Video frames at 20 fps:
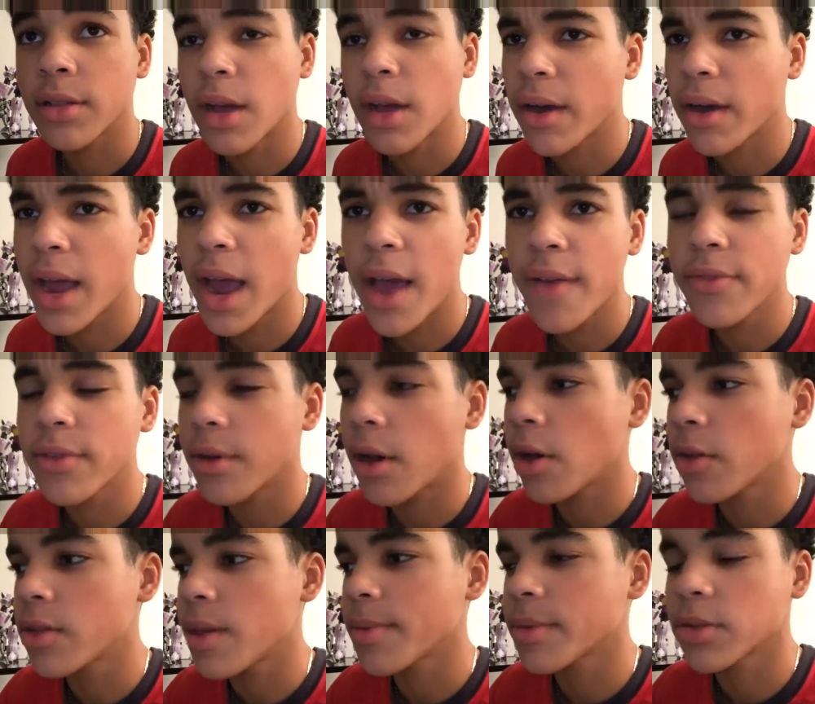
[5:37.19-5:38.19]
Now I have
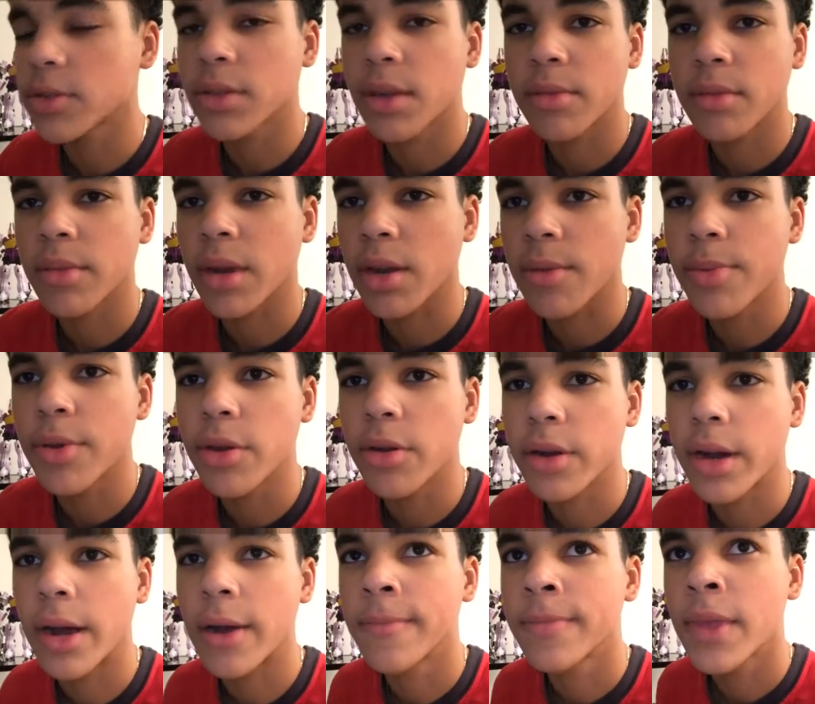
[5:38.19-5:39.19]
all the episodes subbed on my computer
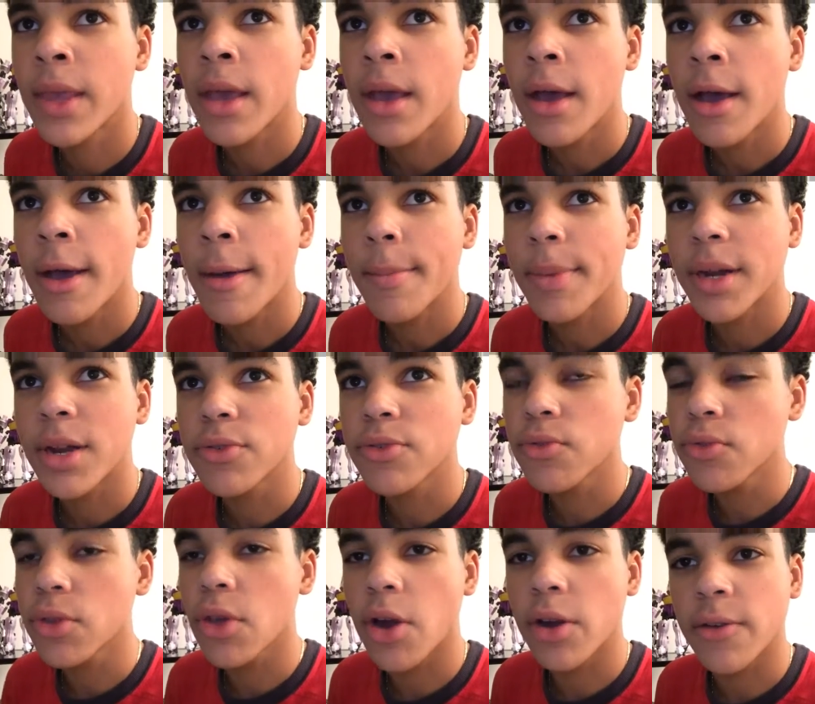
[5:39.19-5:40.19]
now, but it
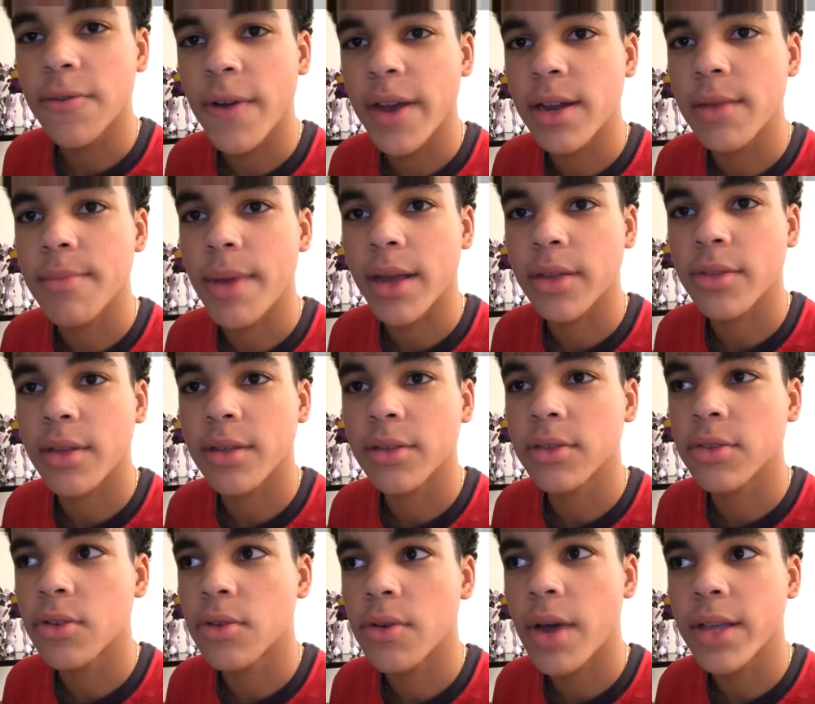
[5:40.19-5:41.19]
was really hard to find it back then,
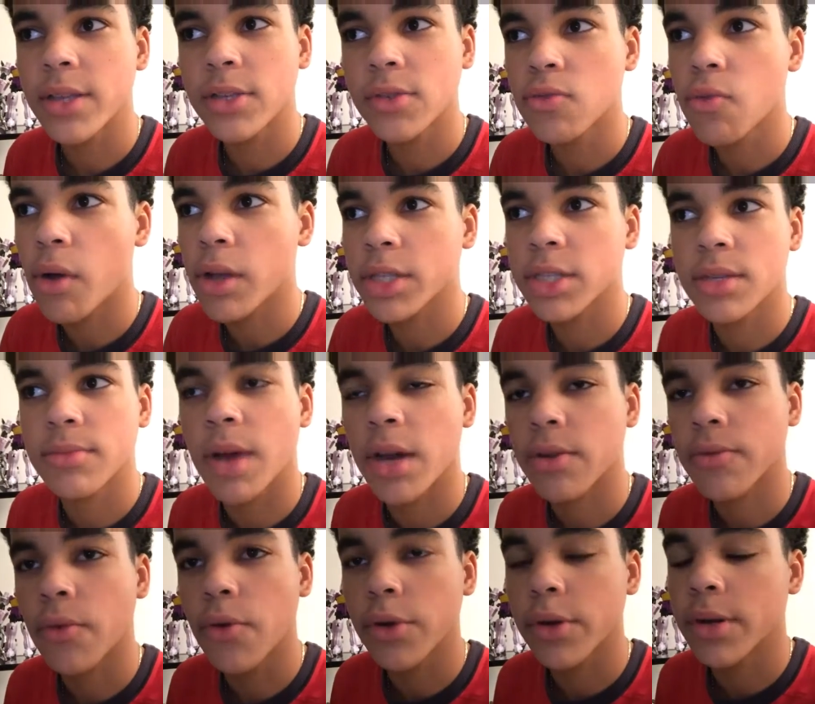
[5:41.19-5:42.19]
so I just watched them
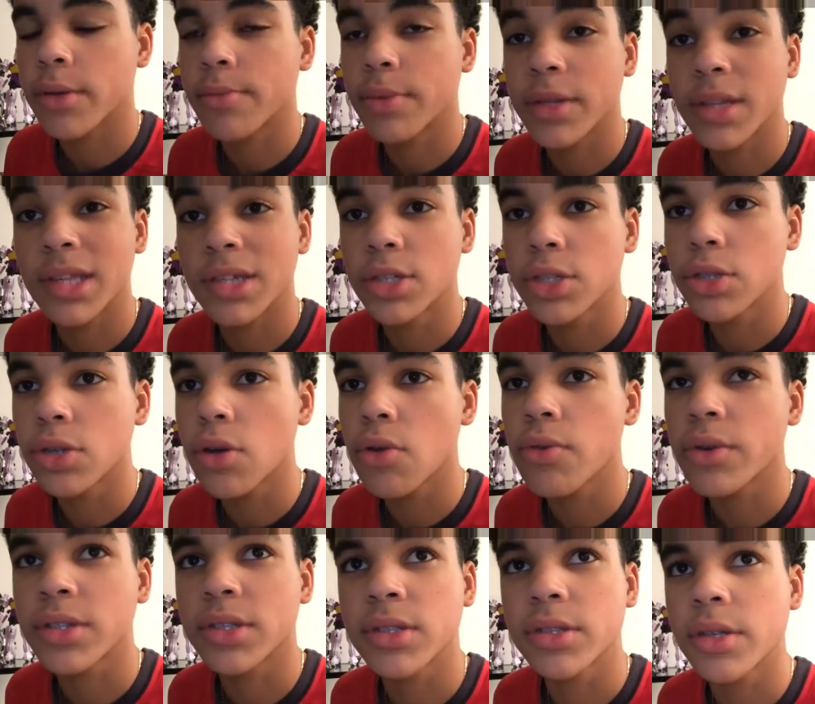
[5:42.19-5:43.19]
out of order. But the show
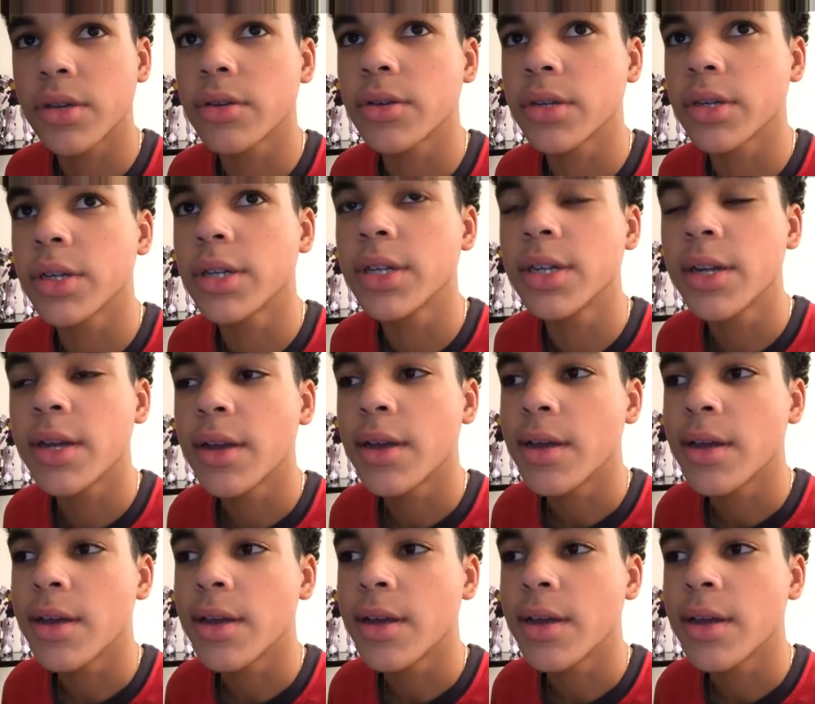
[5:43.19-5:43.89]
was so good,